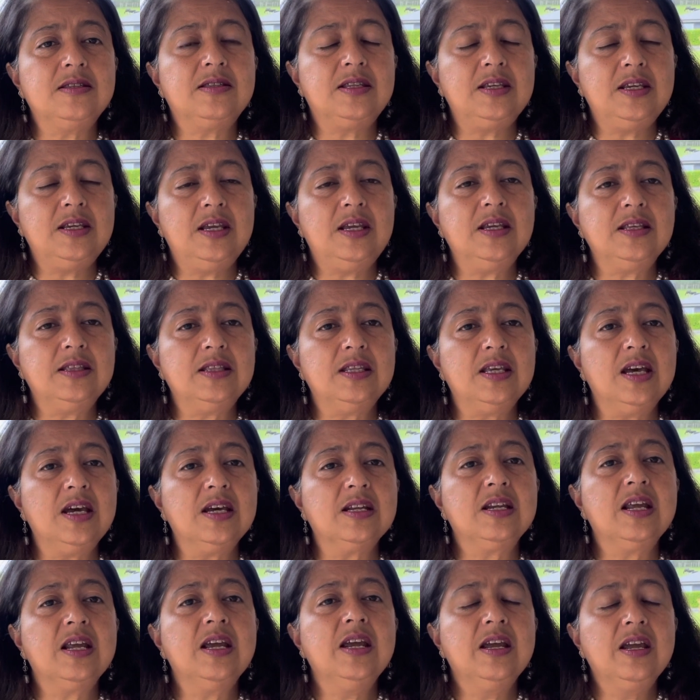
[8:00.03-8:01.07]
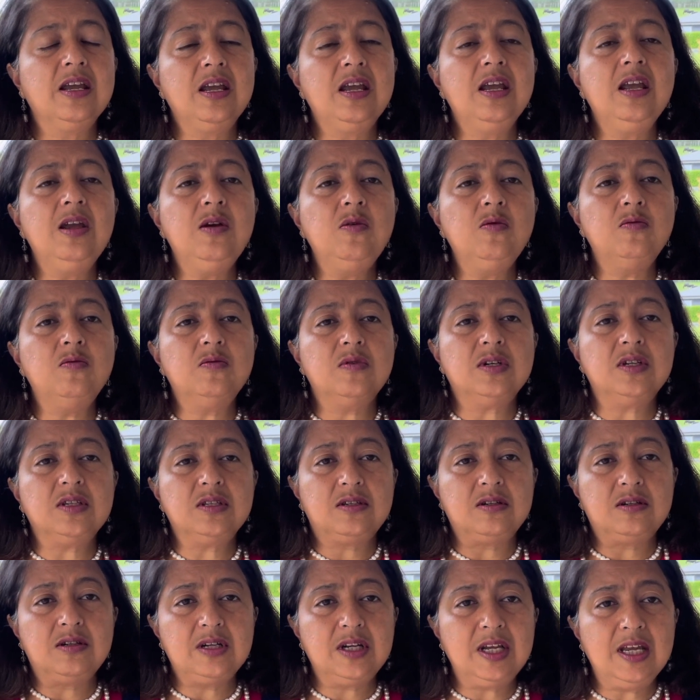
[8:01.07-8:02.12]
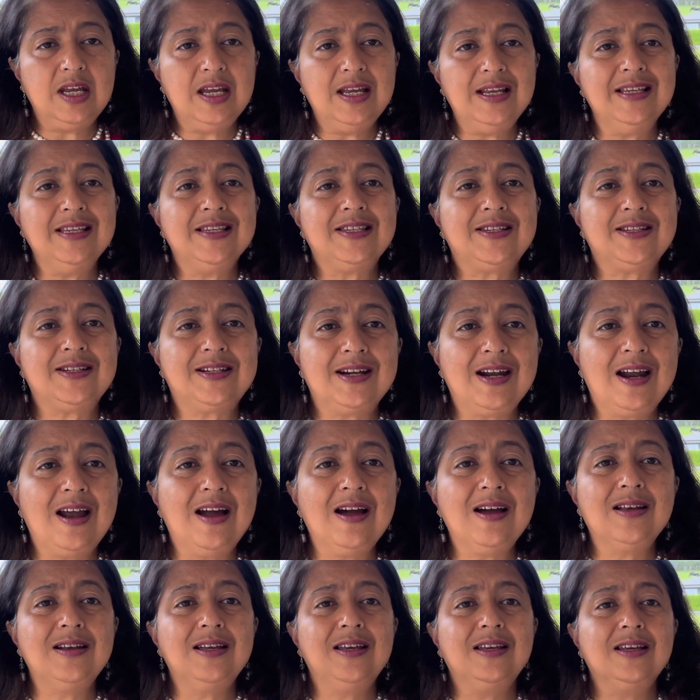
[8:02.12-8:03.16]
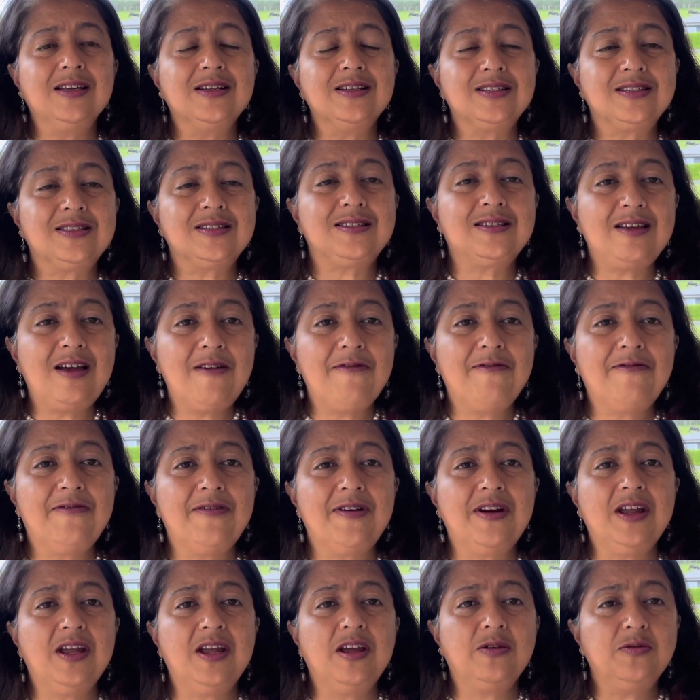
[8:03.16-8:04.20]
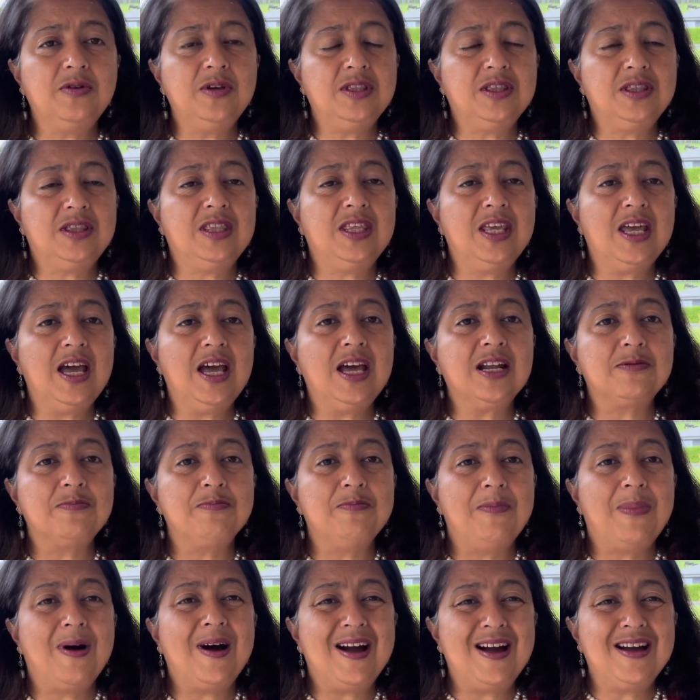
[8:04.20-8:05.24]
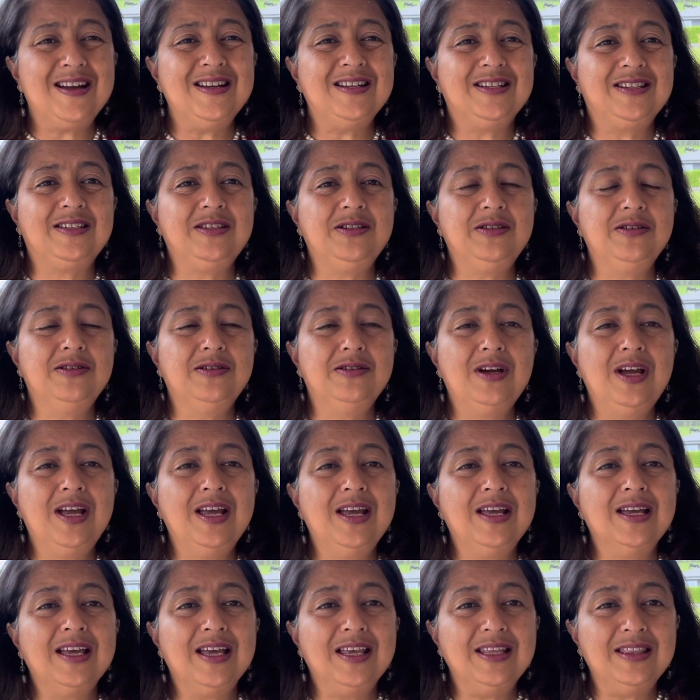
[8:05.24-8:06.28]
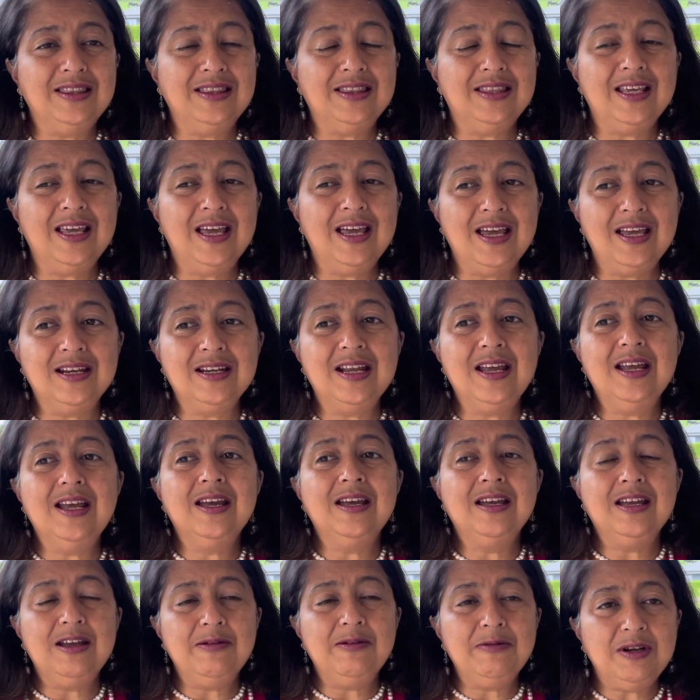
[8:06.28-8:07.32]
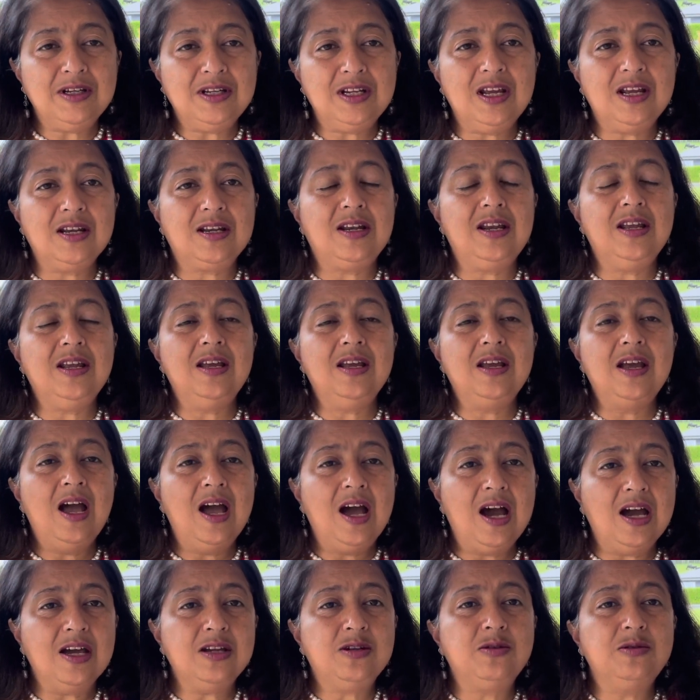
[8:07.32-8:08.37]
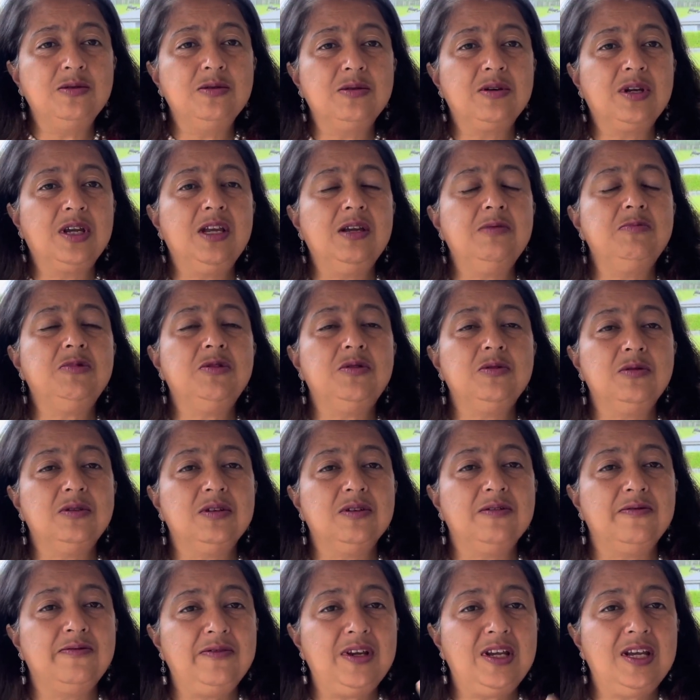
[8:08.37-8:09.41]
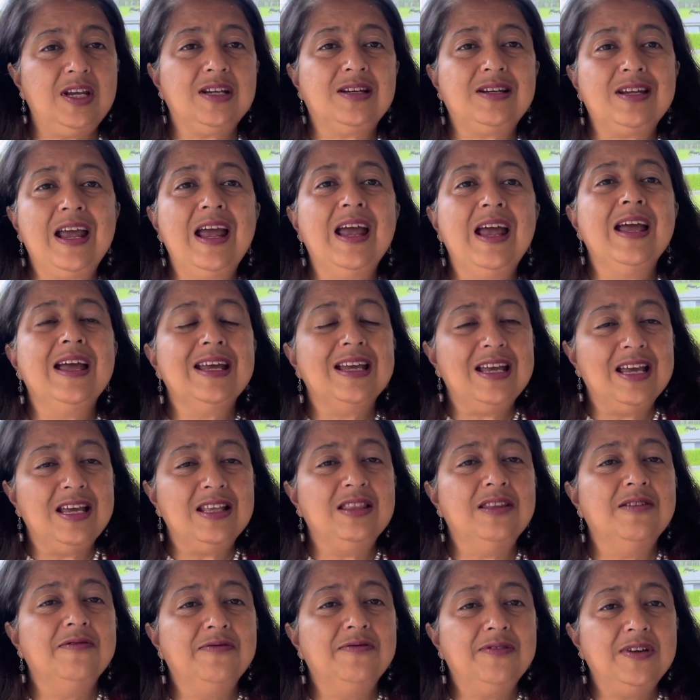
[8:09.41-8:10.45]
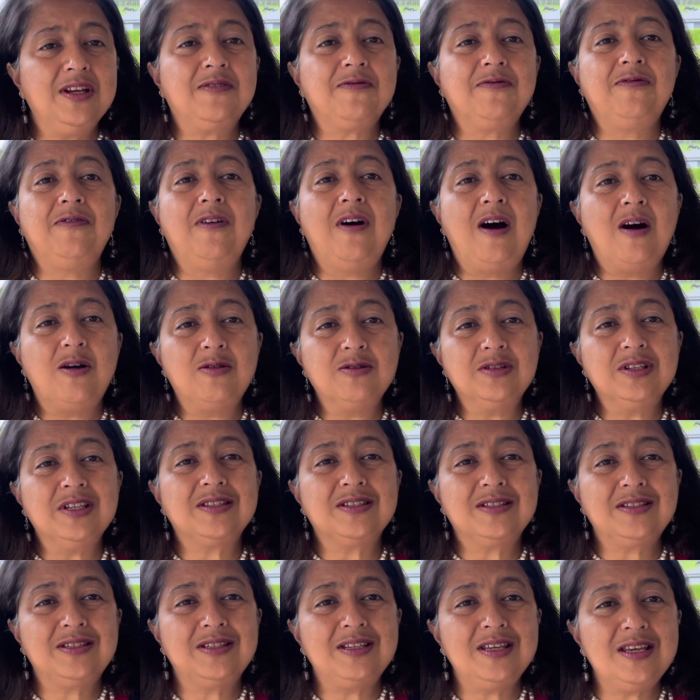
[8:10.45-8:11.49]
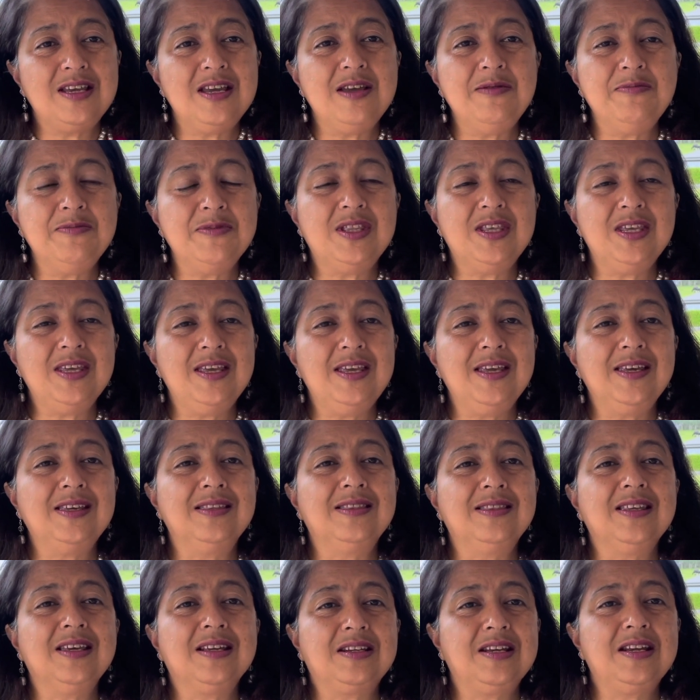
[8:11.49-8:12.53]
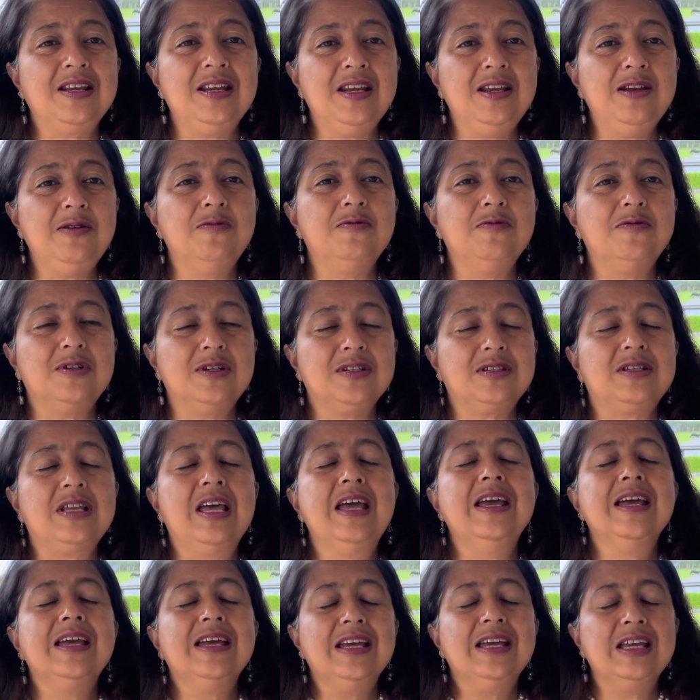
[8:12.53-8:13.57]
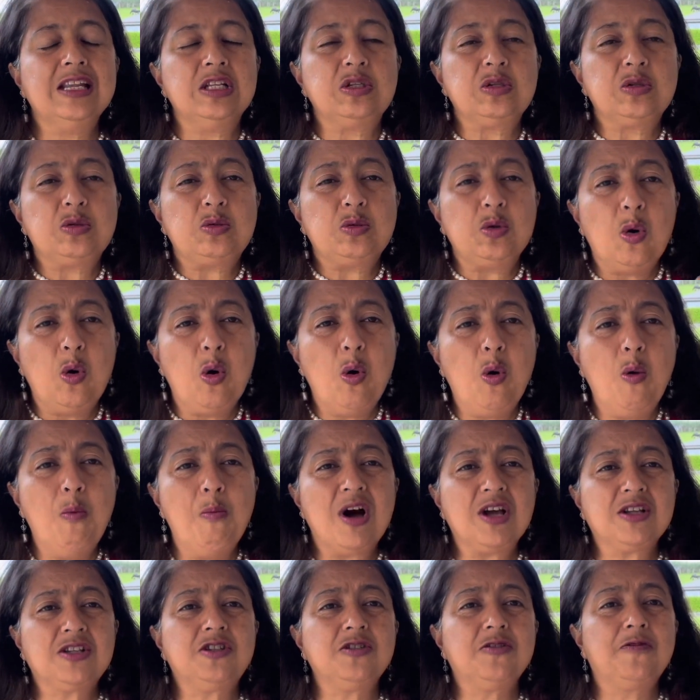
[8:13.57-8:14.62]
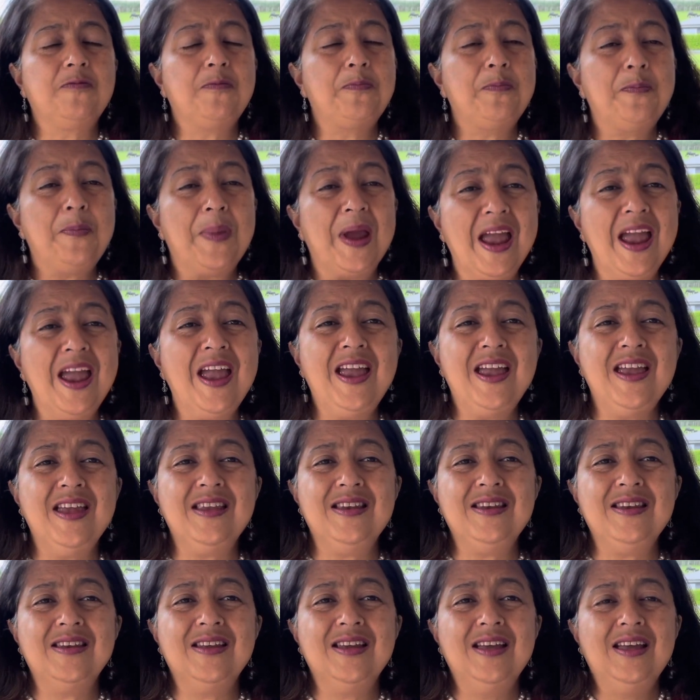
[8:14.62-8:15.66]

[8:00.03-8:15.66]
thing, that he was really struggling and suffering with that bites, you know. And then immediately I took him to the vet, and the vet found the same thing, that he was in so much of pain